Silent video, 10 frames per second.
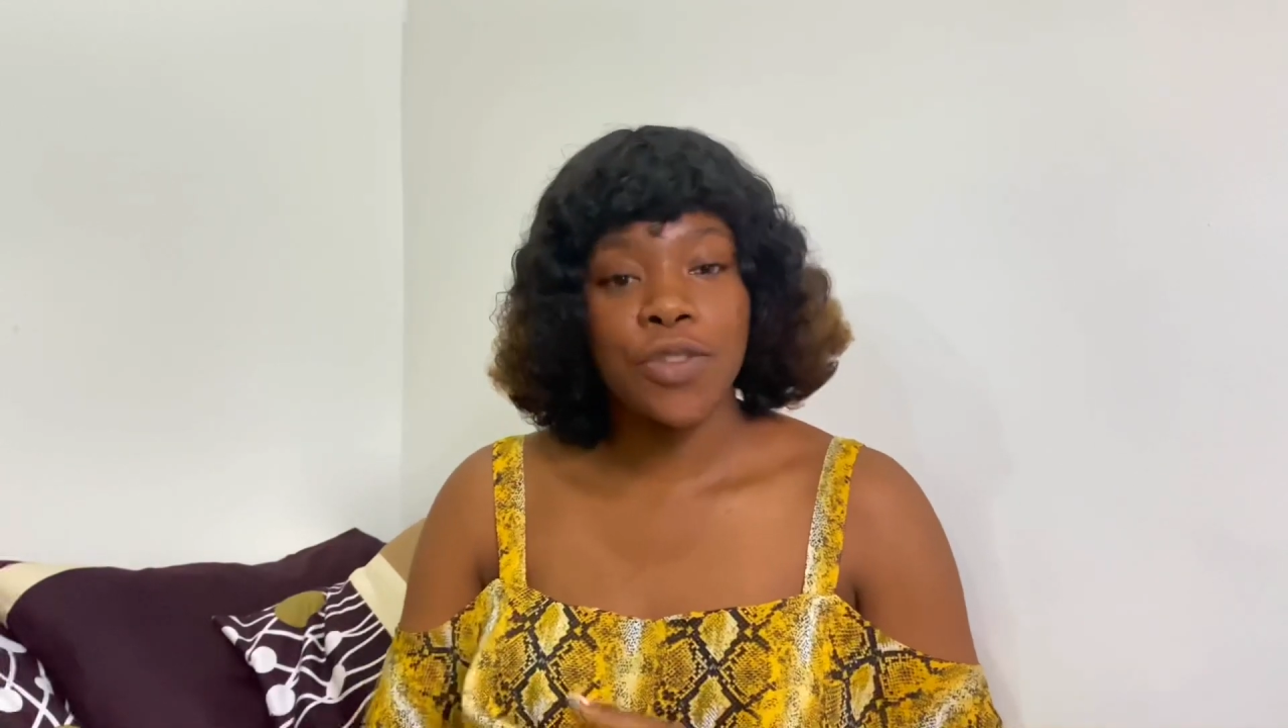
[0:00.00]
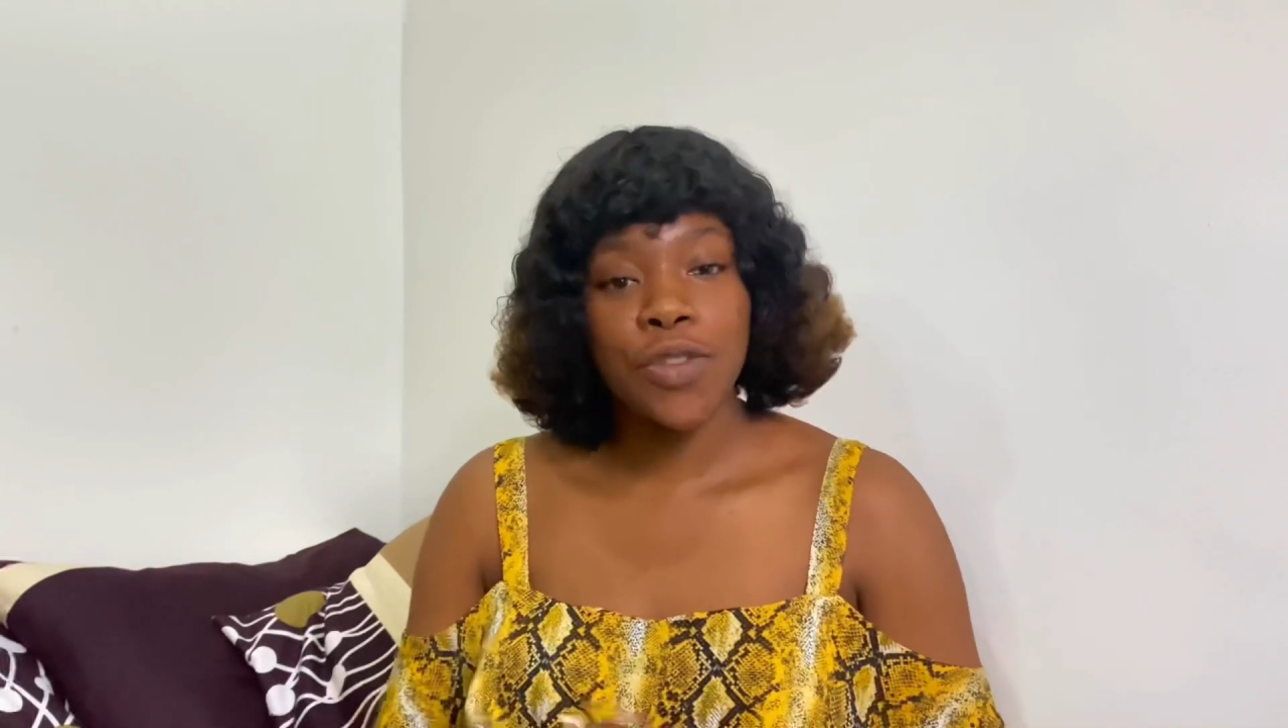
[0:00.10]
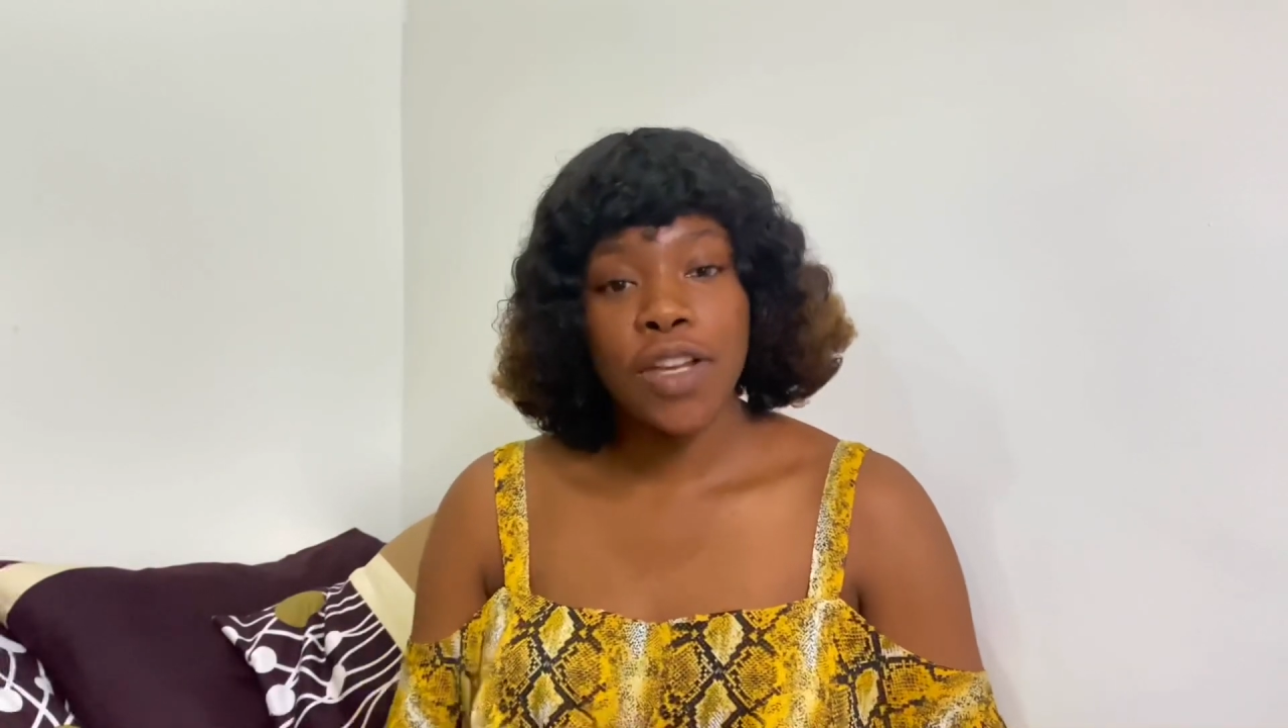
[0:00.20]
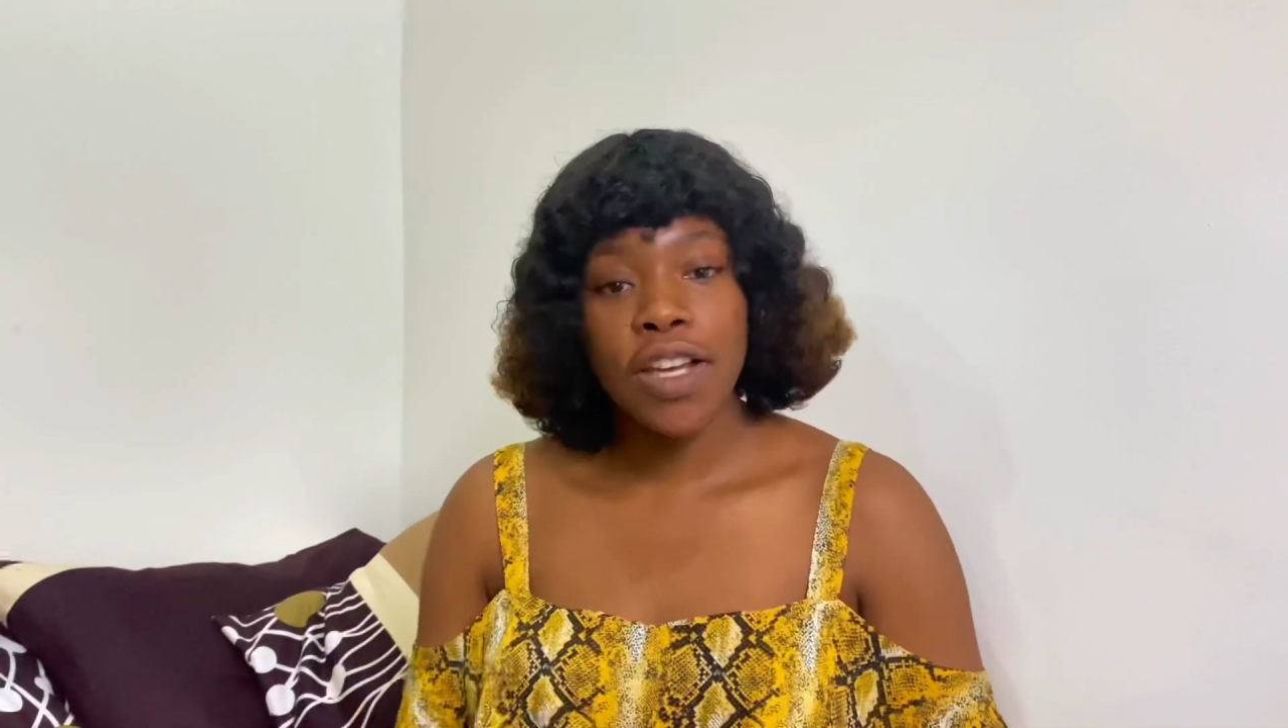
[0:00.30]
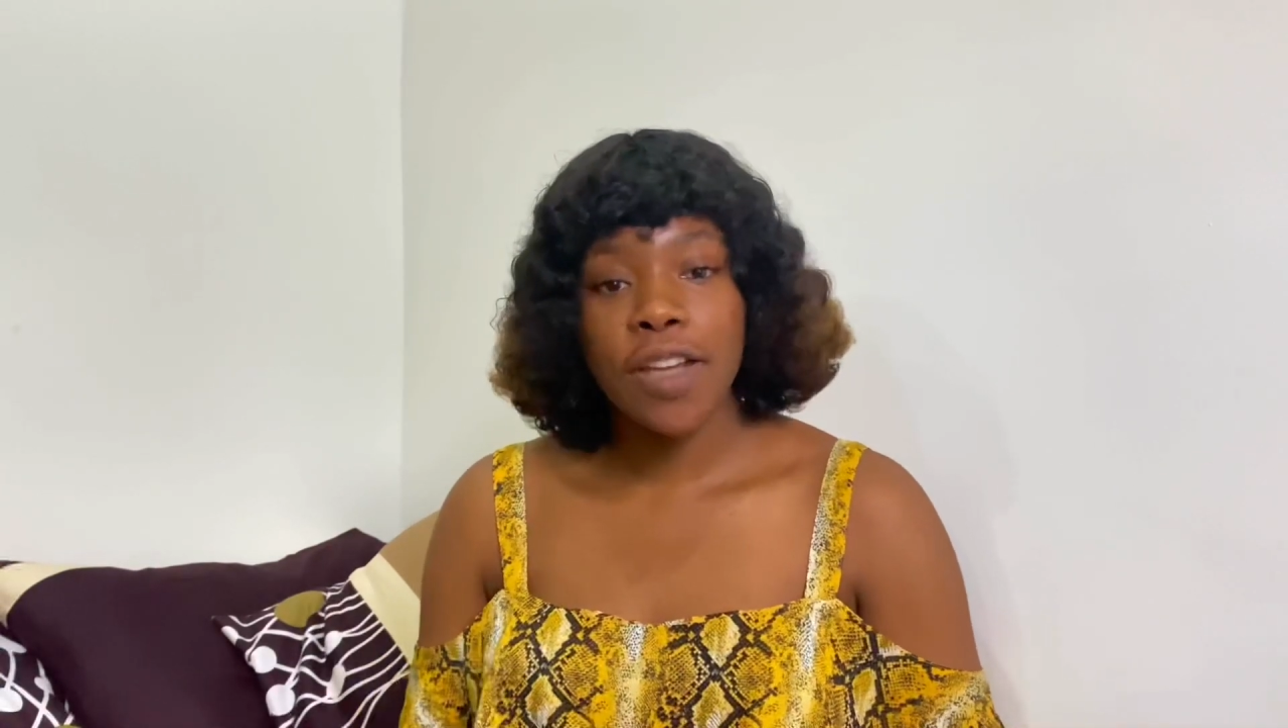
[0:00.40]

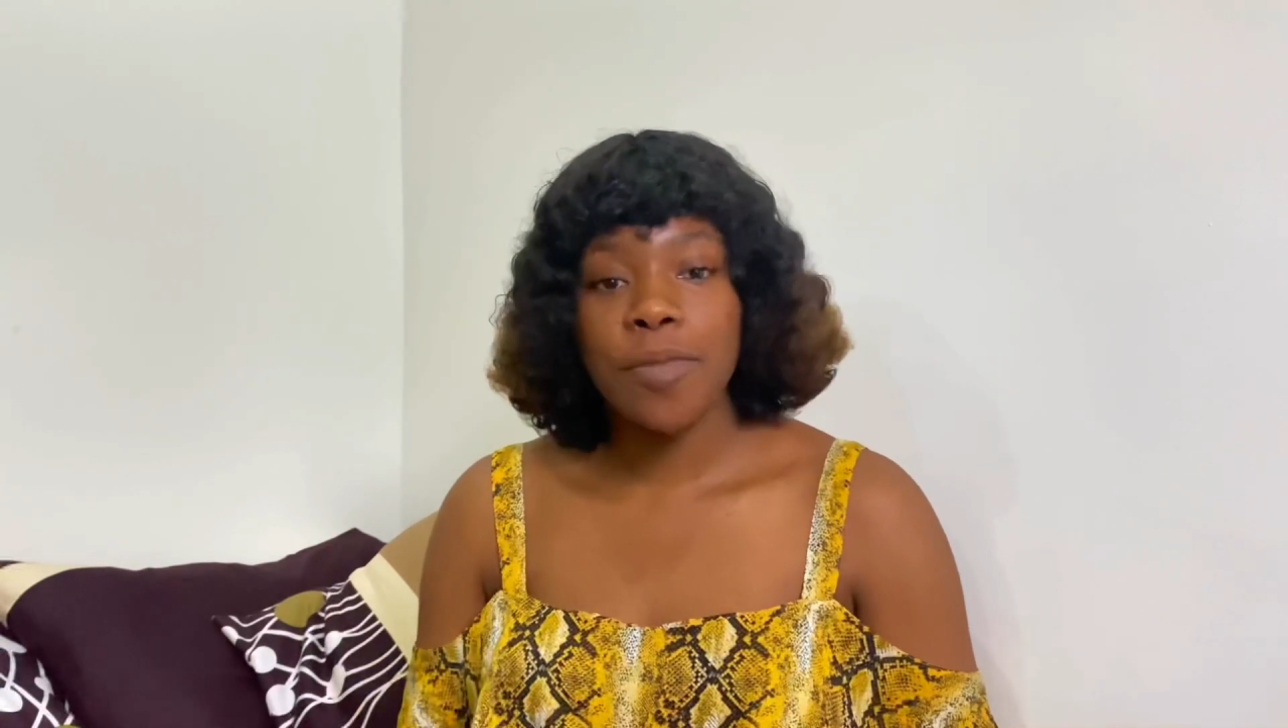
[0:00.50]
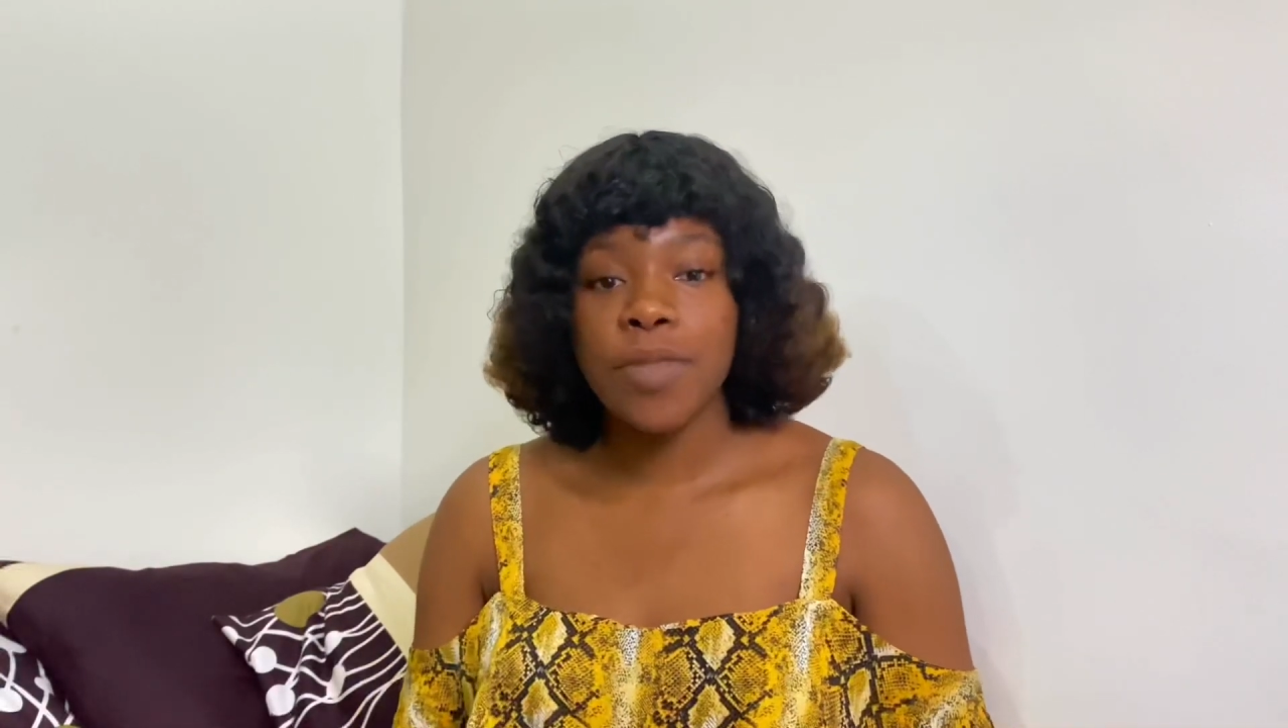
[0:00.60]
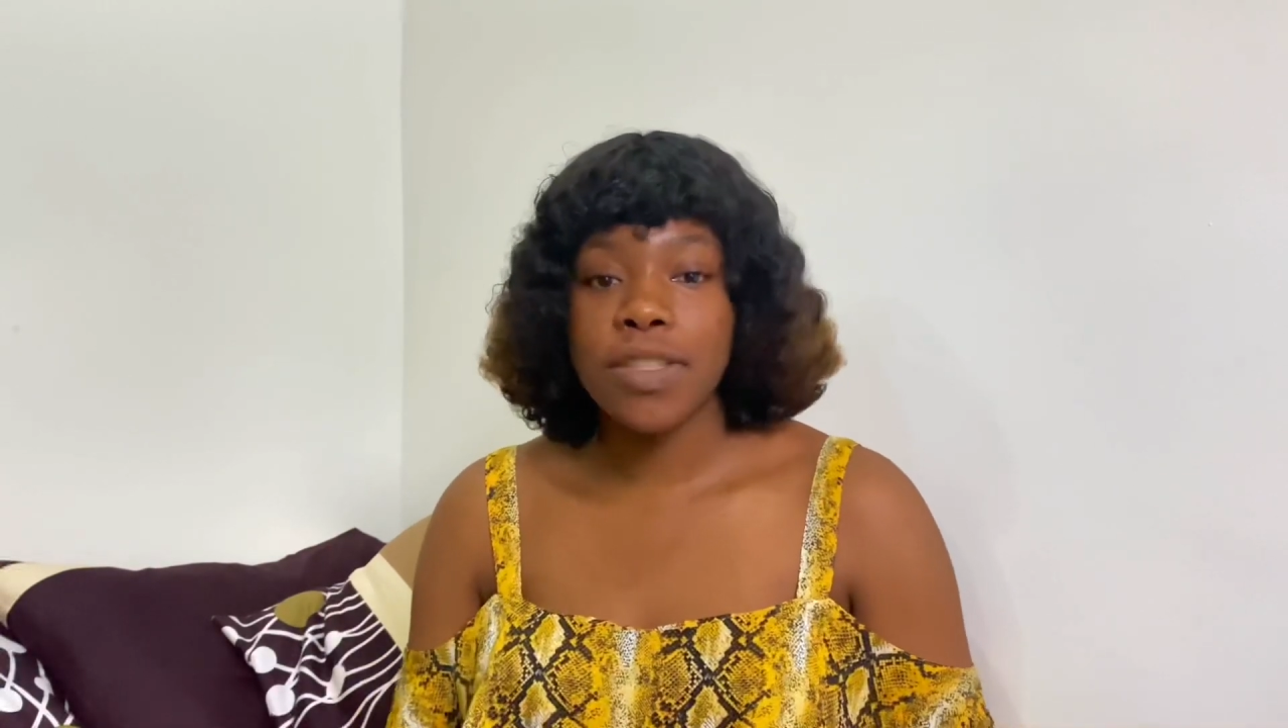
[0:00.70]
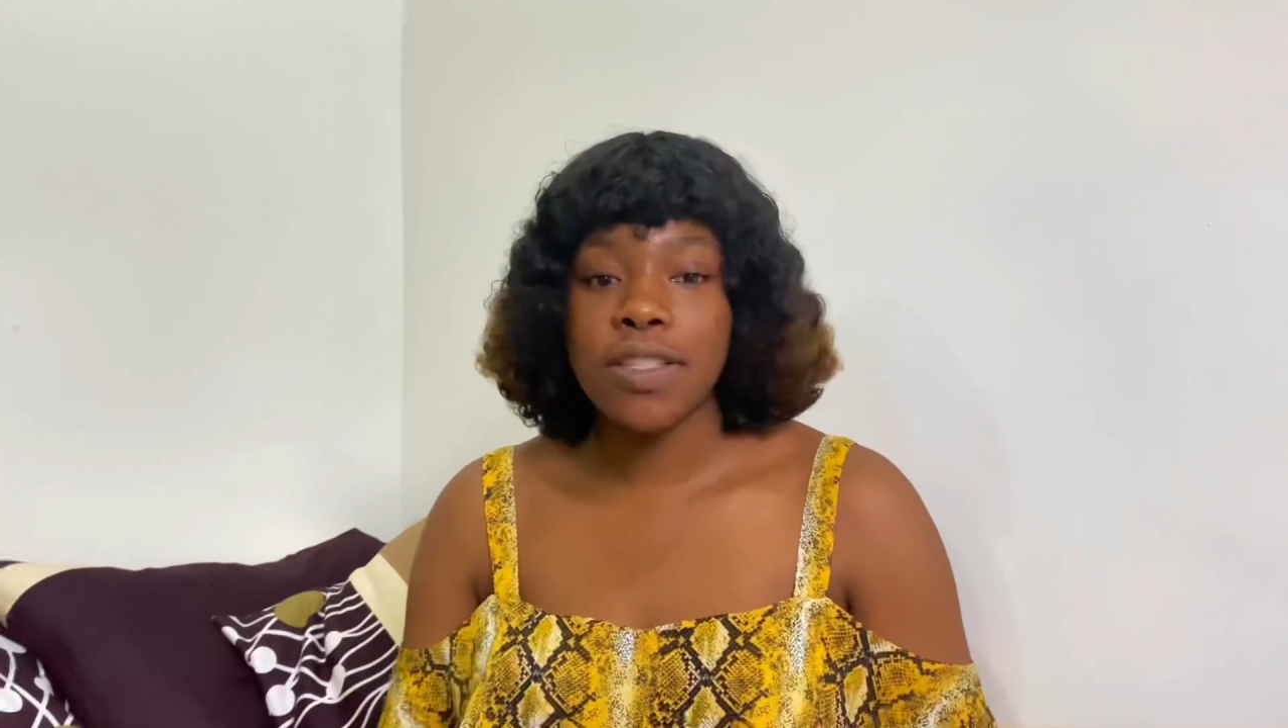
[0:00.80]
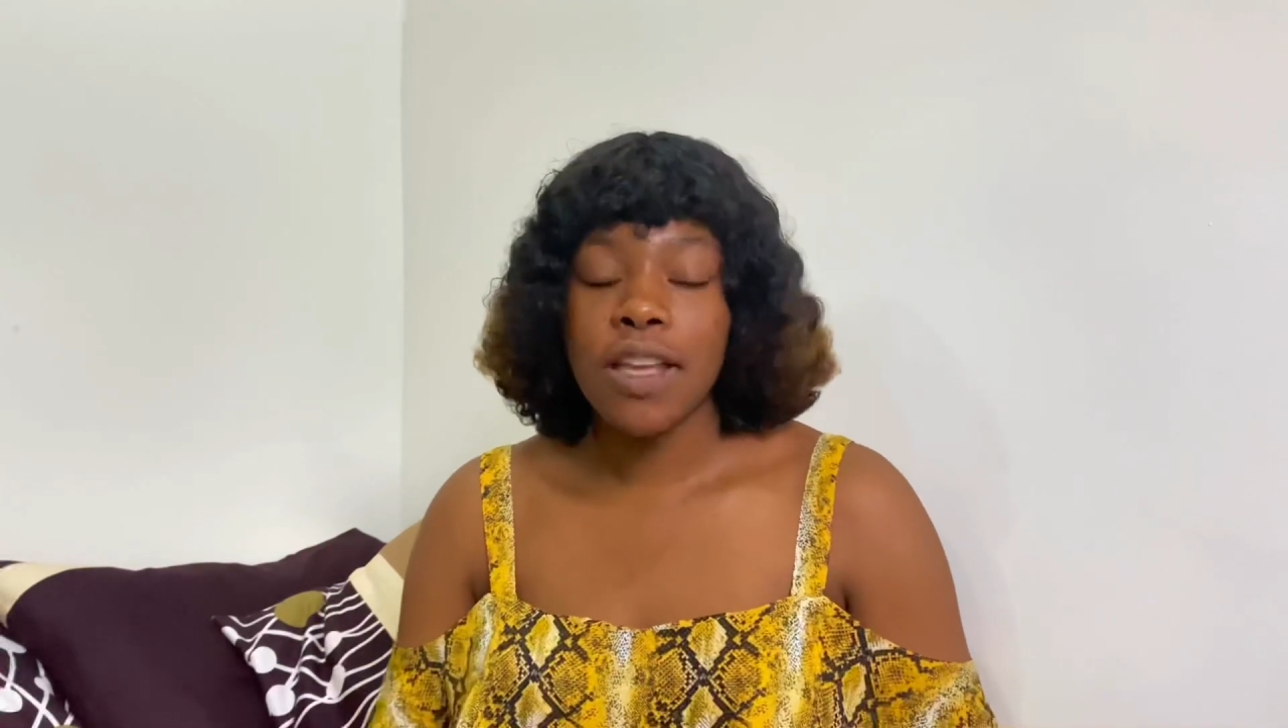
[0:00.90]

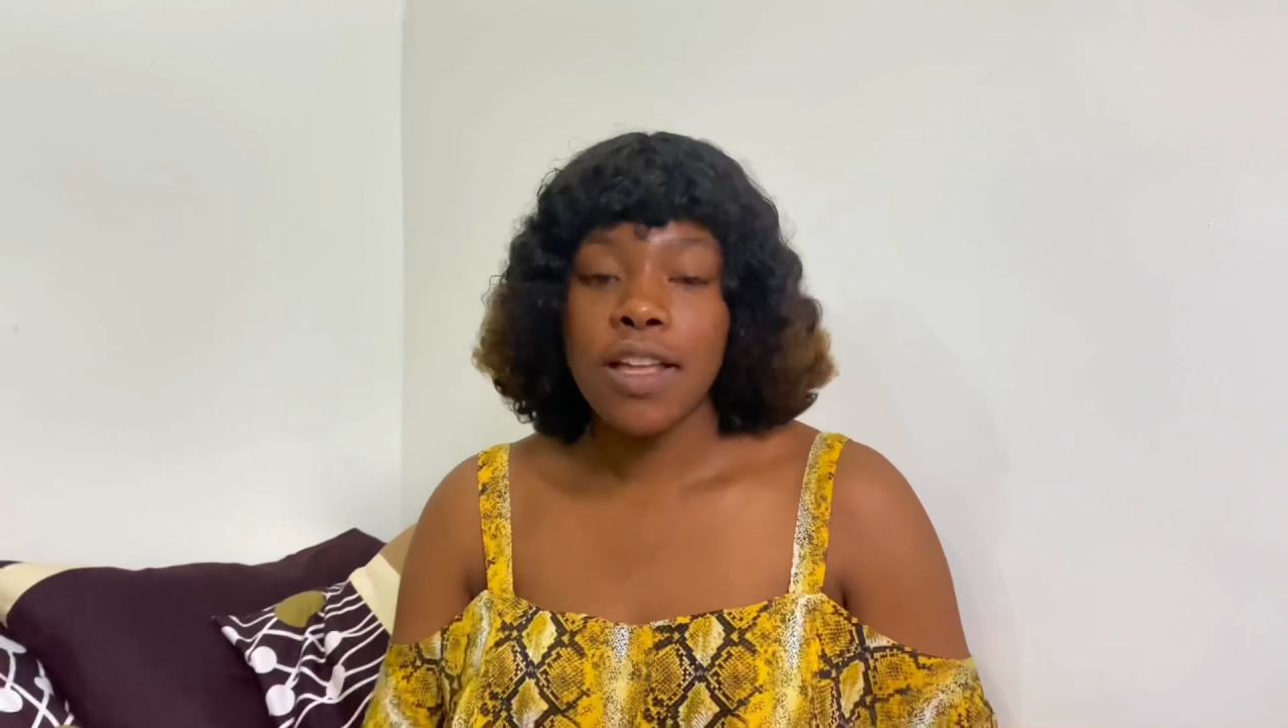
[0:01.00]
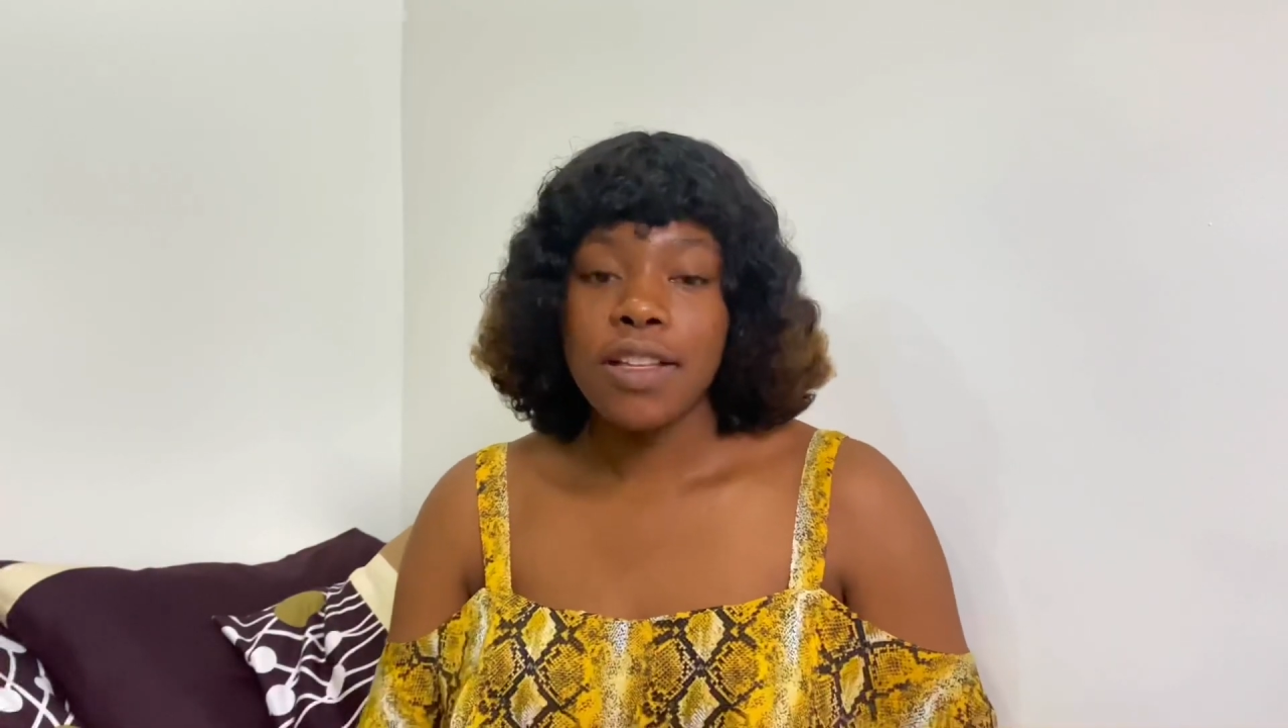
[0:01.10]
trips